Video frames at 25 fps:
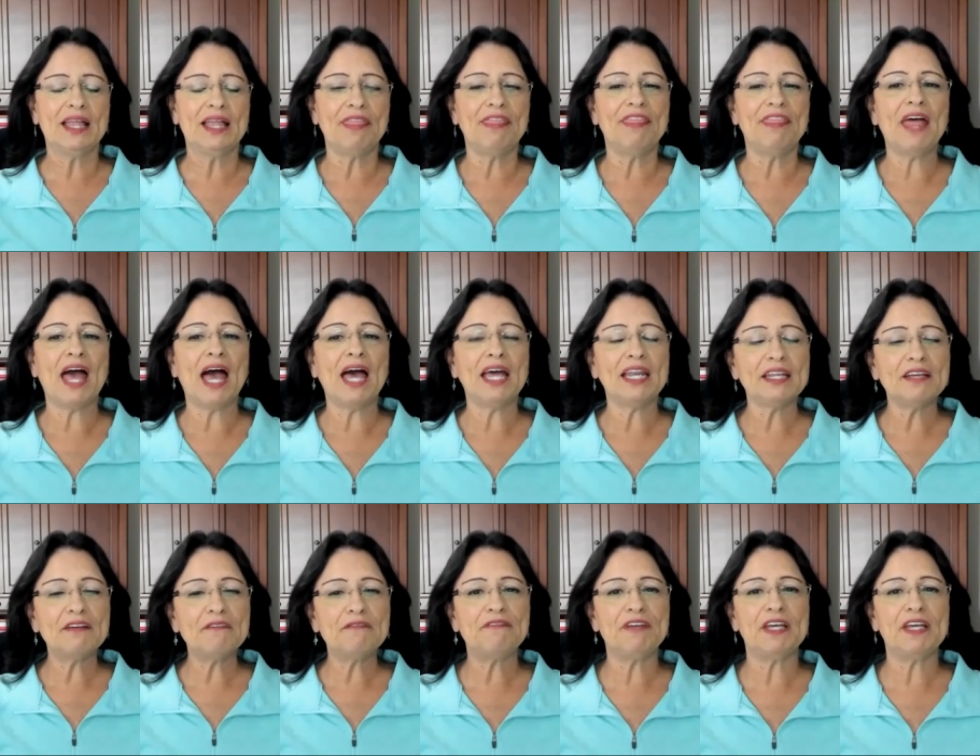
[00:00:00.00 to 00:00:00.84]
That
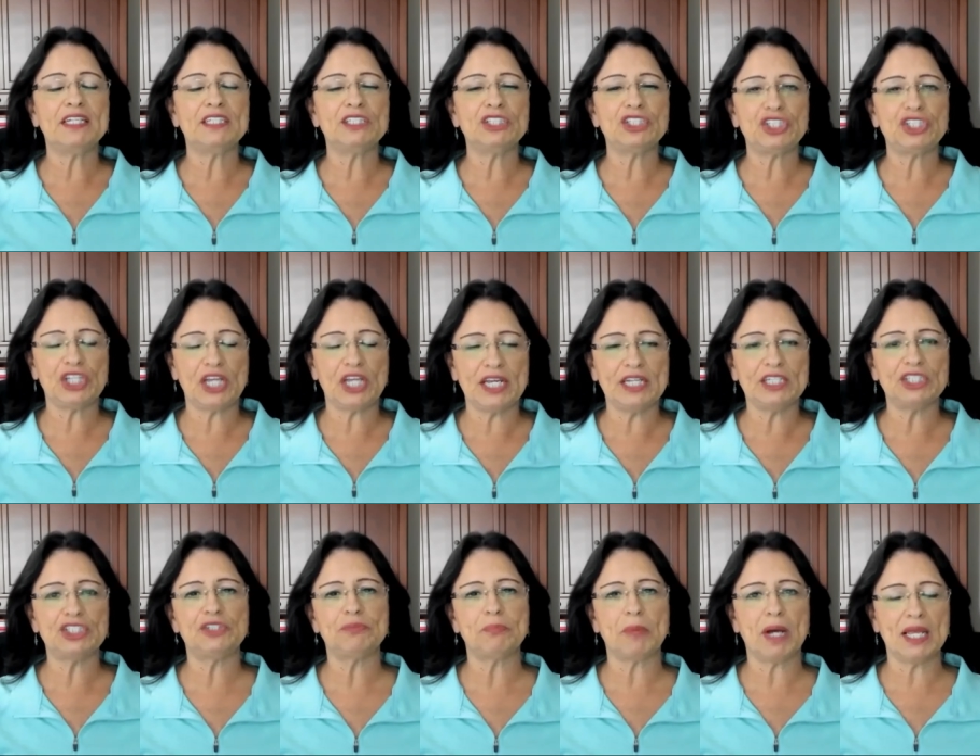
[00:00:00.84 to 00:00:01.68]
event
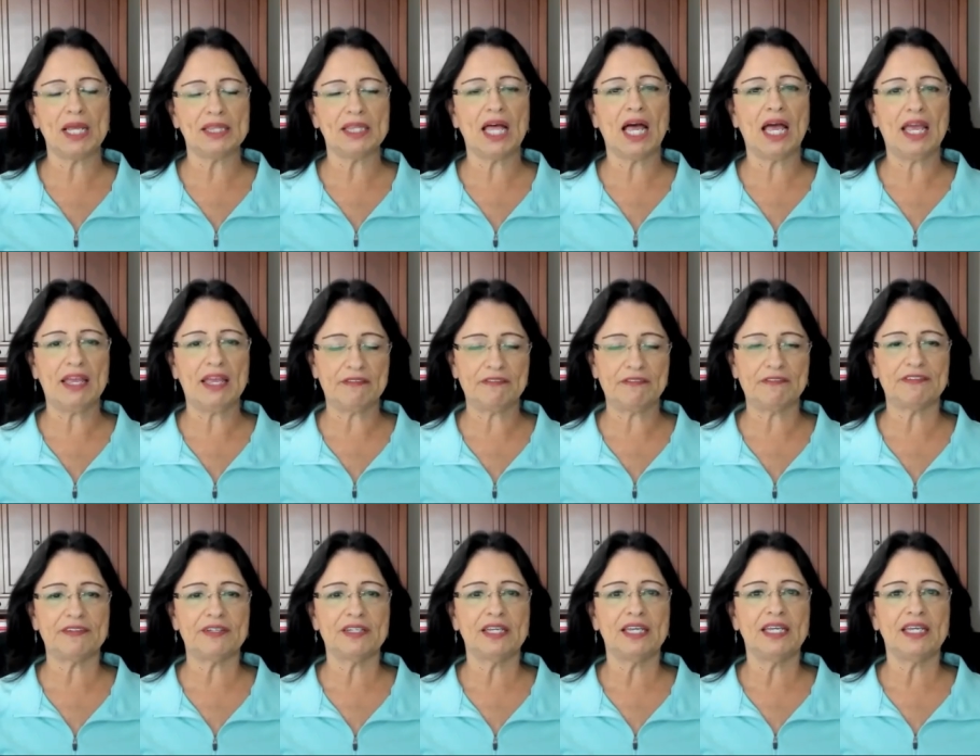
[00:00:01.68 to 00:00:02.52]
changed my
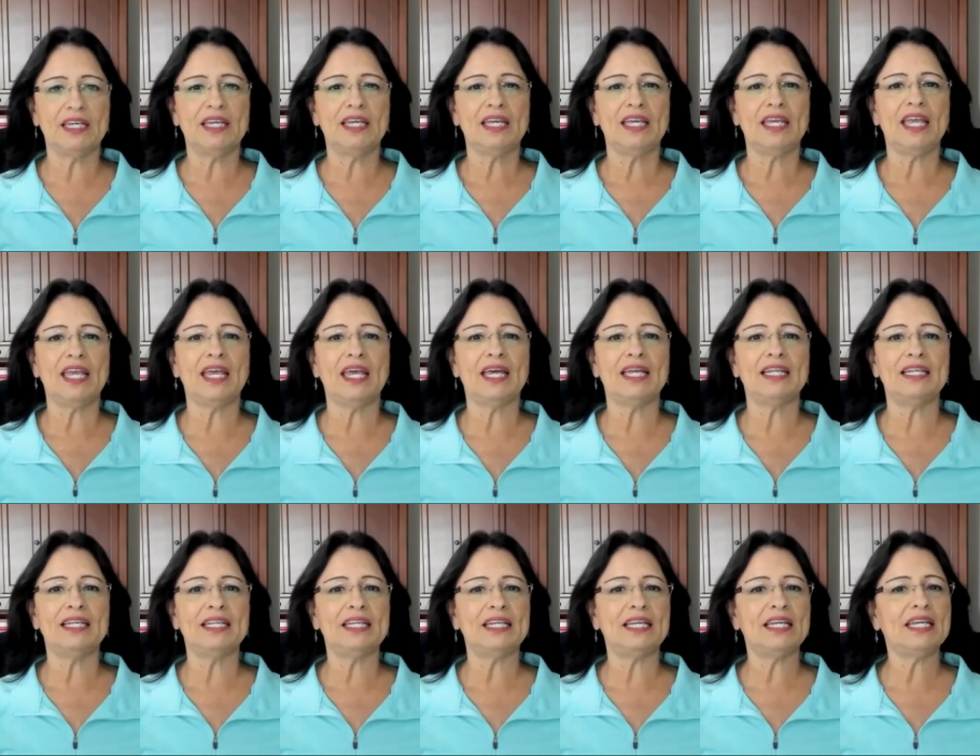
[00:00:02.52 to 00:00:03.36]
life. Aww.
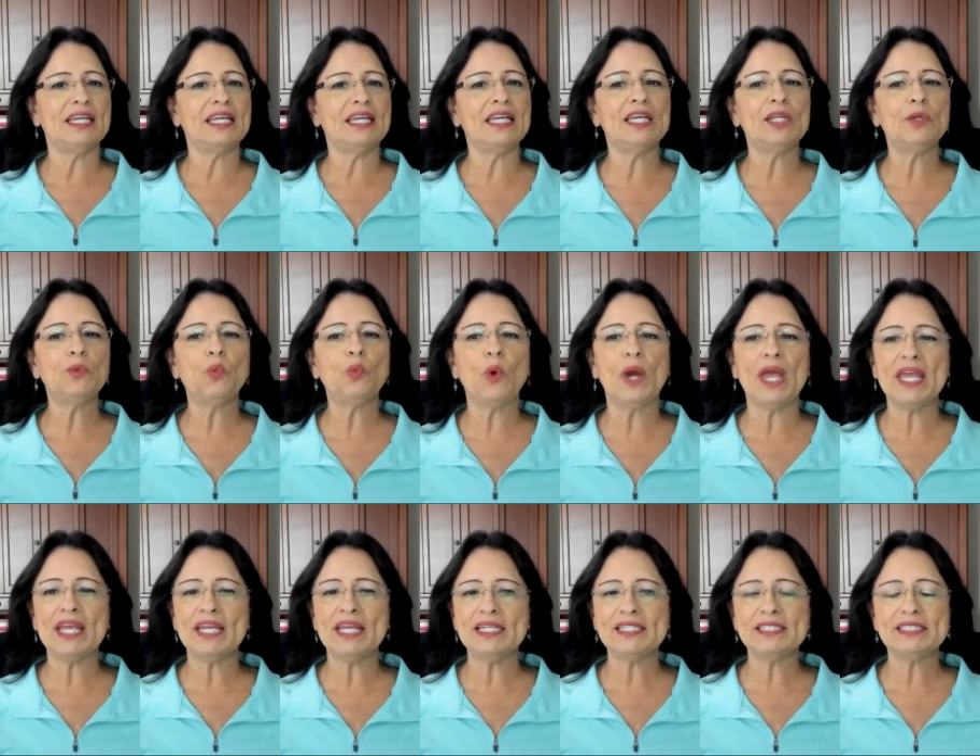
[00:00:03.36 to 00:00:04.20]
And in
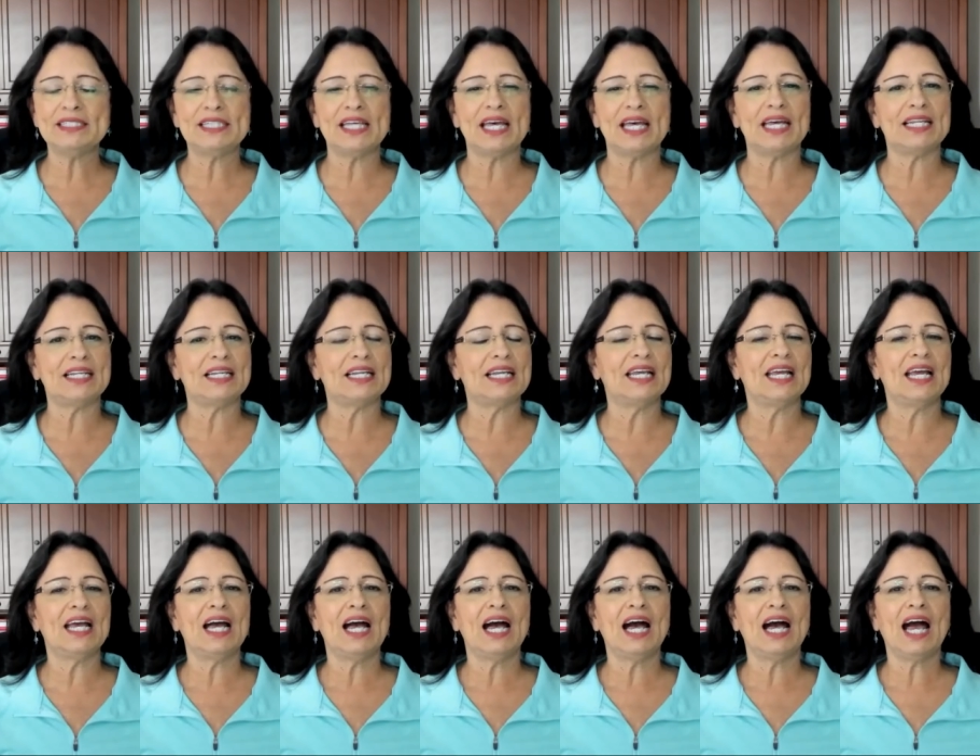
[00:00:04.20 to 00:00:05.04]
ways that
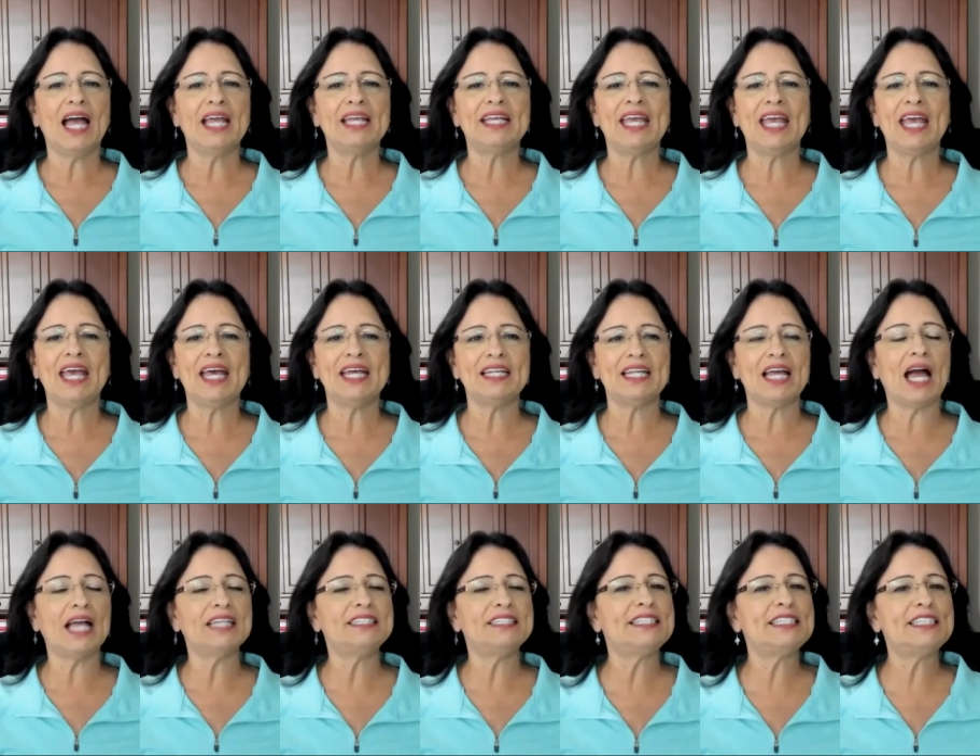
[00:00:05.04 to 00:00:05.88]
I can't,
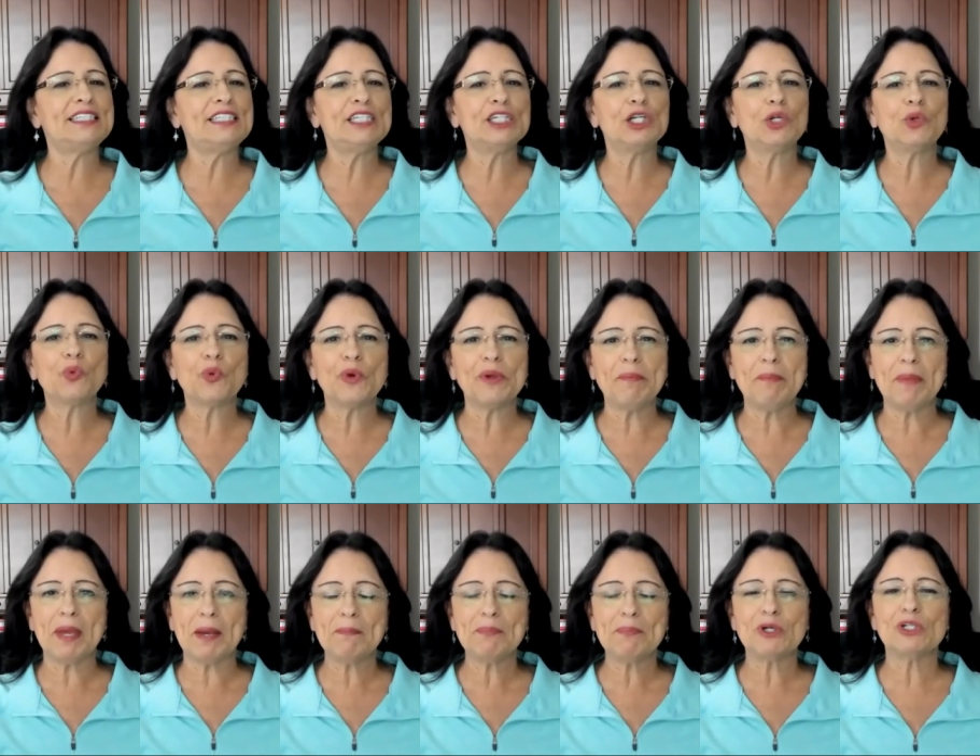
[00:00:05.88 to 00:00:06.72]
I still
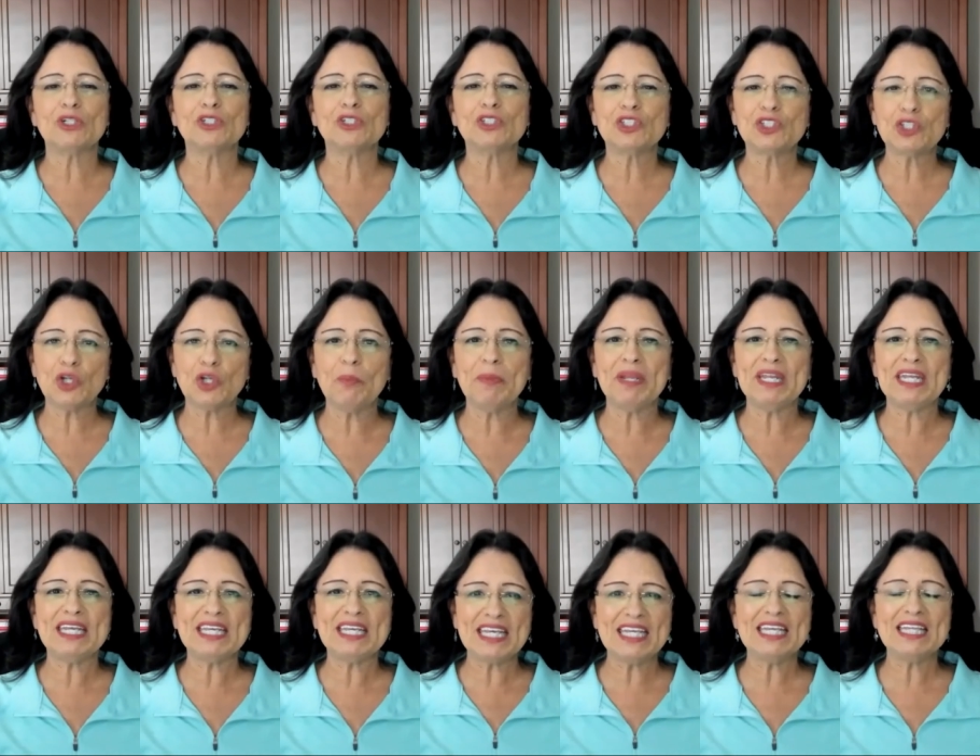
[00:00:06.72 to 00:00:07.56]
remember so
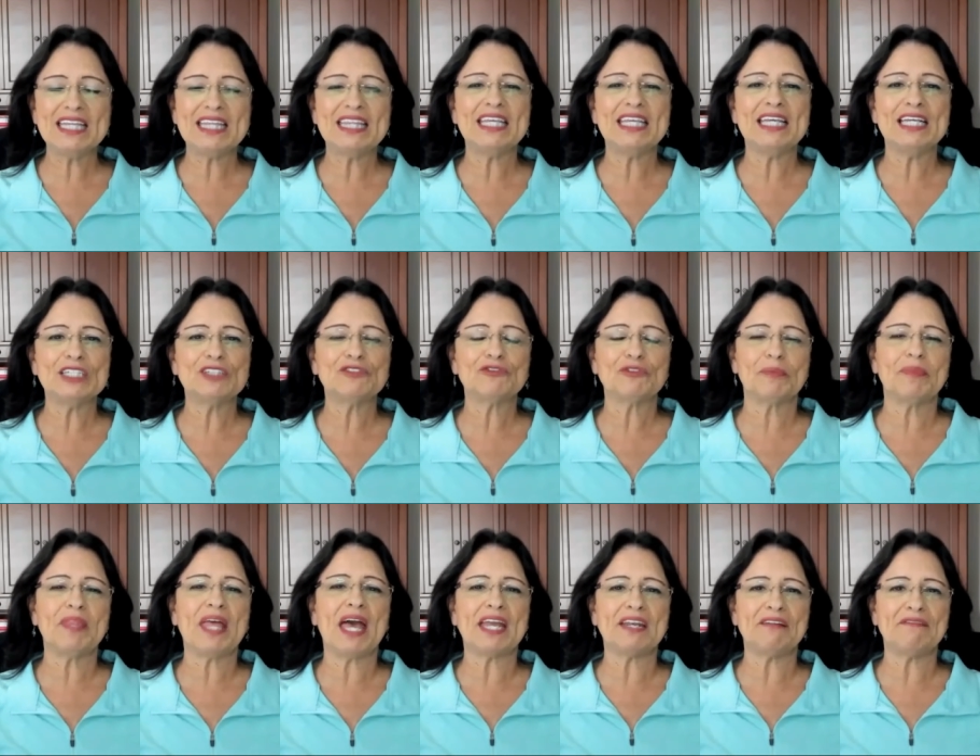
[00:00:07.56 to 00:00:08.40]
many key things
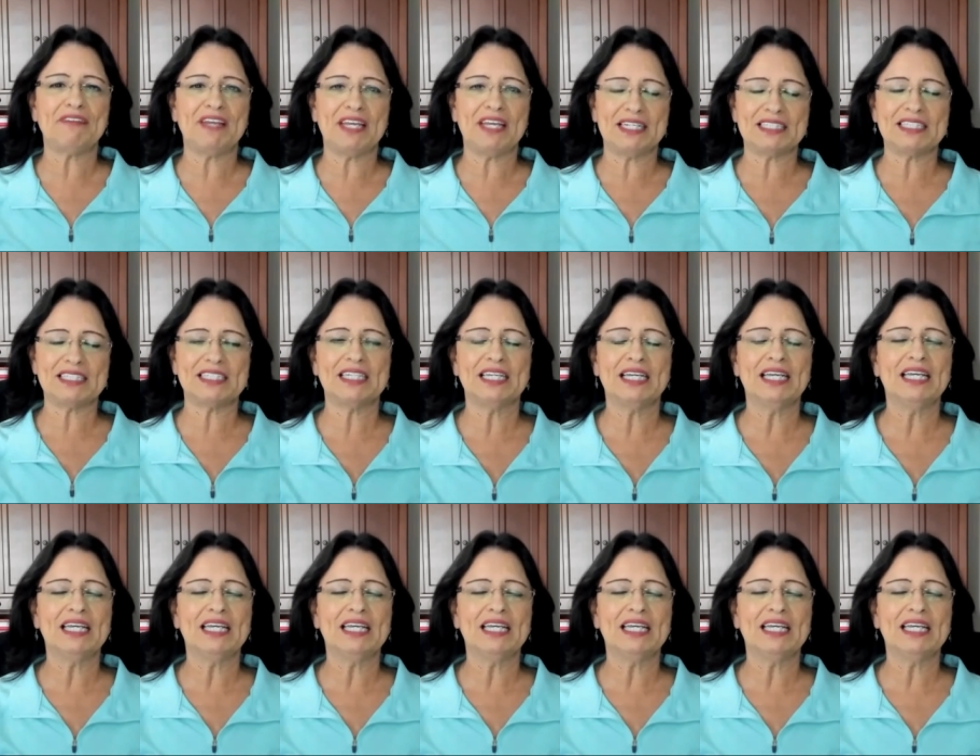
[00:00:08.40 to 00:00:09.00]
from that event